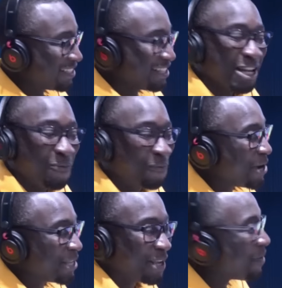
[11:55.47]
It's not the
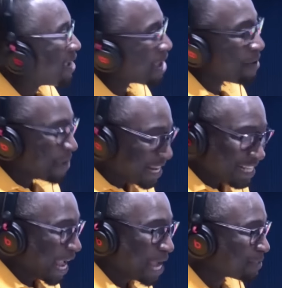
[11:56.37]
first, you've been here many
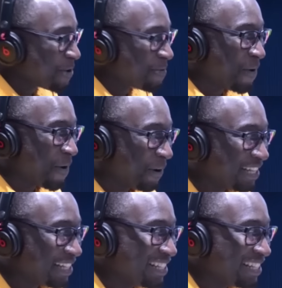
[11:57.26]
times before.